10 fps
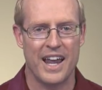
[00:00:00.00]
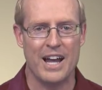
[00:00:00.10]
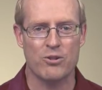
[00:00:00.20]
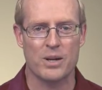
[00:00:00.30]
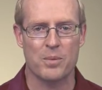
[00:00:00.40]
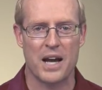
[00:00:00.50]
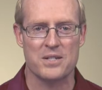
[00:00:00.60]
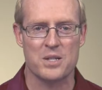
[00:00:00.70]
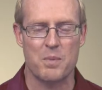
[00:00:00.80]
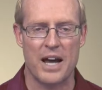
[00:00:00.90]
Android
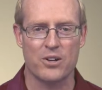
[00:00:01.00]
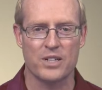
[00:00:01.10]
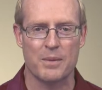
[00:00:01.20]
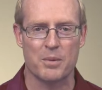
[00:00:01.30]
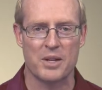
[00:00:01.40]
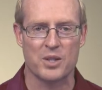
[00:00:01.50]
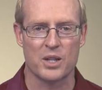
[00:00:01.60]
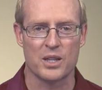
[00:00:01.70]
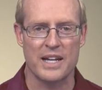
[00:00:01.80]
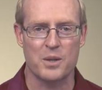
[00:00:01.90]
applies this pattern to implement the
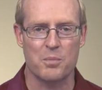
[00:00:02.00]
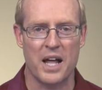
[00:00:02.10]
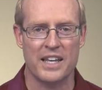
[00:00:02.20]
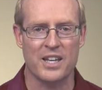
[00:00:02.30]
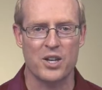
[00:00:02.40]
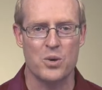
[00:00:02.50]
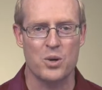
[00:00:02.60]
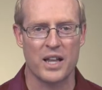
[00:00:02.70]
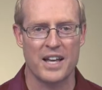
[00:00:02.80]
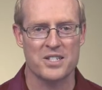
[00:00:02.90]
linked blocking queue
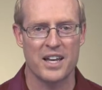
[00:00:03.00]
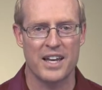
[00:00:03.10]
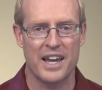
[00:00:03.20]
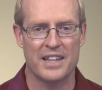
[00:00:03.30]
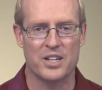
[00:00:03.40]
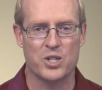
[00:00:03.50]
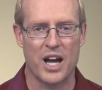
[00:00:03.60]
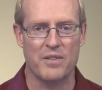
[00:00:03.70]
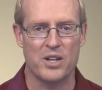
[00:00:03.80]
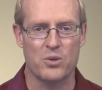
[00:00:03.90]
class in the
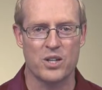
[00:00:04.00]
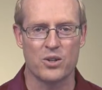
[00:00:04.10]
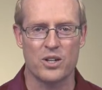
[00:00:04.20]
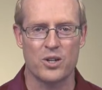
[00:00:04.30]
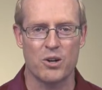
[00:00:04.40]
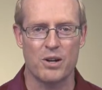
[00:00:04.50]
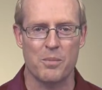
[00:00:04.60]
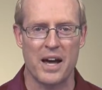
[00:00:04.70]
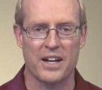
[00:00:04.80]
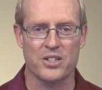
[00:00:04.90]
Java util concurrent
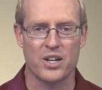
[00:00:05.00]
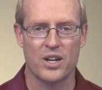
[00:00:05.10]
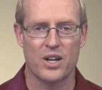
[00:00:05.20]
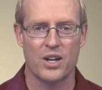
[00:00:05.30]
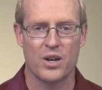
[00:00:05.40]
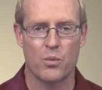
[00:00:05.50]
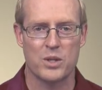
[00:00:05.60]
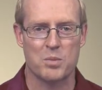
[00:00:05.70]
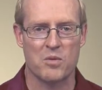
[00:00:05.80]
package, which